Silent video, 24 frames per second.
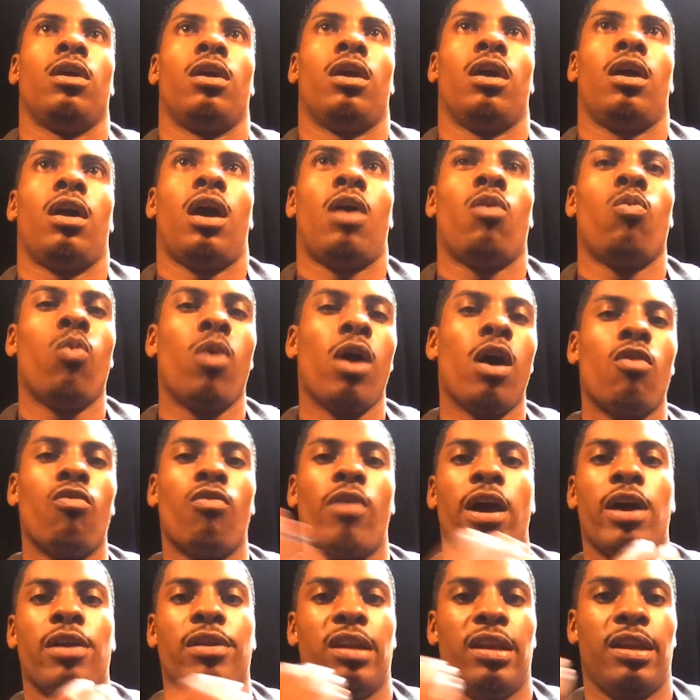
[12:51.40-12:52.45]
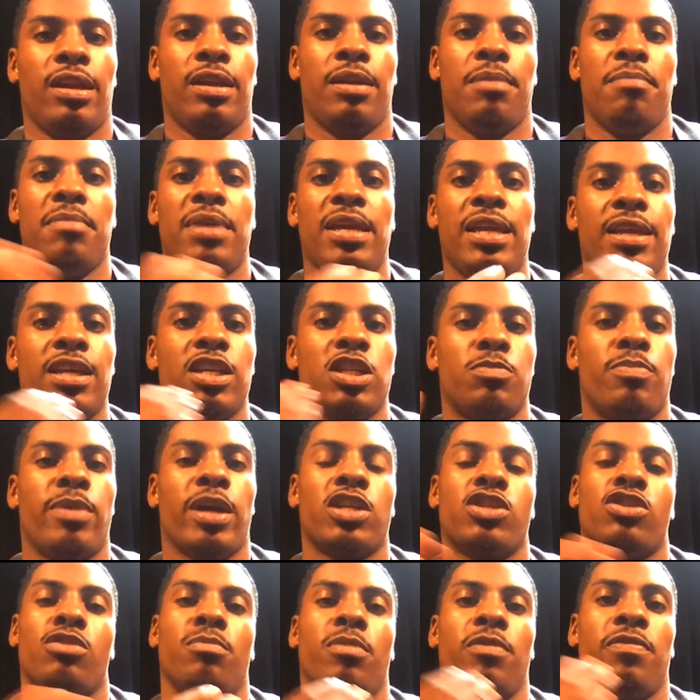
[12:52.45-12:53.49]
I'm well-rounded in the media
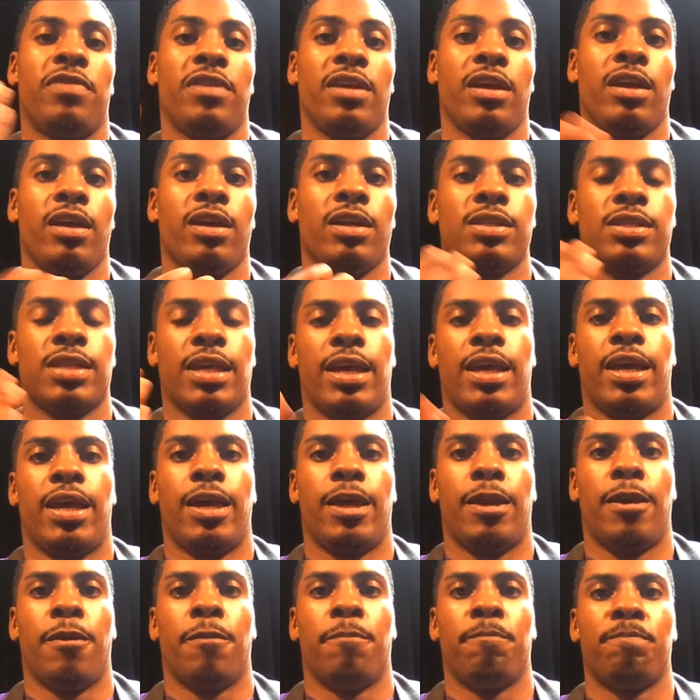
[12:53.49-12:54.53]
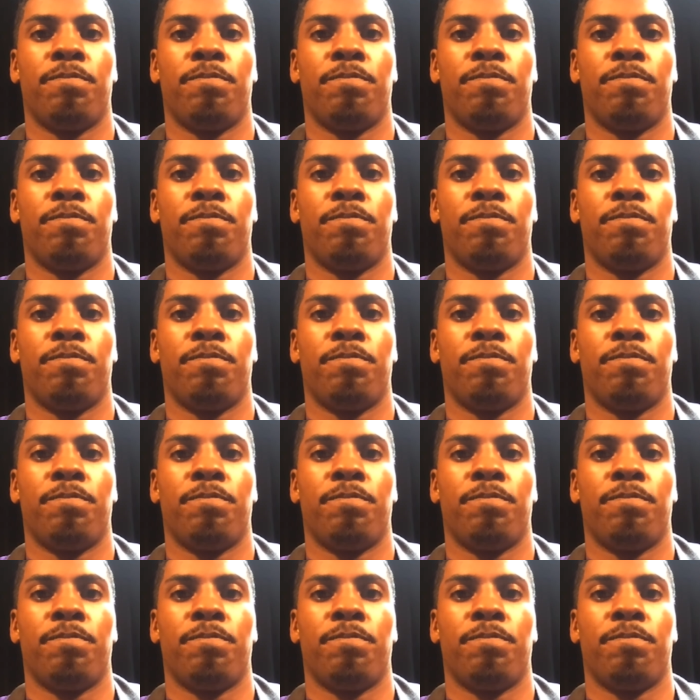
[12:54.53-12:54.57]
spectrum of things, and